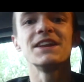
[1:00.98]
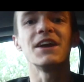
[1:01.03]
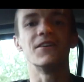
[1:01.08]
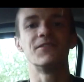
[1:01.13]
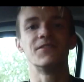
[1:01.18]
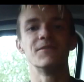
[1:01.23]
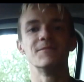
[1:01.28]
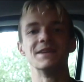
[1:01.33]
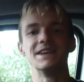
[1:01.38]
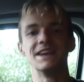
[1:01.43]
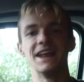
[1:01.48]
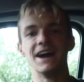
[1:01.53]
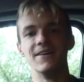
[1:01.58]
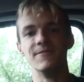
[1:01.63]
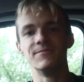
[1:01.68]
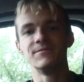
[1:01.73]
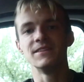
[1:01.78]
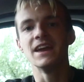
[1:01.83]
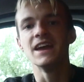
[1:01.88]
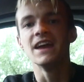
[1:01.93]
from me now.
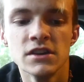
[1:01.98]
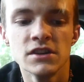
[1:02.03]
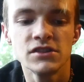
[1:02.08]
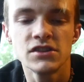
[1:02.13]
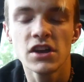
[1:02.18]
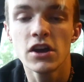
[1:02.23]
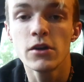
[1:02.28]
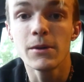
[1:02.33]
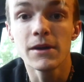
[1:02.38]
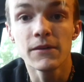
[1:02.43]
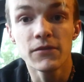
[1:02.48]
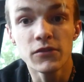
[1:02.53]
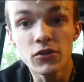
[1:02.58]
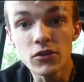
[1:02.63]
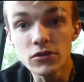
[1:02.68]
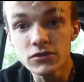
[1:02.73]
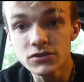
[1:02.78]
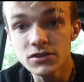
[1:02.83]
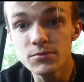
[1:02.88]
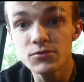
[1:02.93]
So if you're
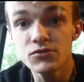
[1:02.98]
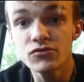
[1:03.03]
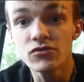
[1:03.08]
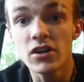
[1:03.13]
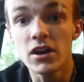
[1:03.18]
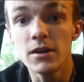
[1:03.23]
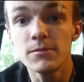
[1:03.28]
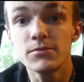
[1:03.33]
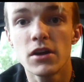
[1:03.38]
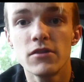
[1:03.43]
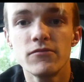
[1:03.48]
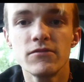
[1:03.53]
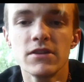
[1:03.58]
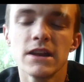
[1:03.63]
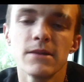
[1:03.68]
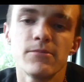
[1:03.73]
not subscribed, I really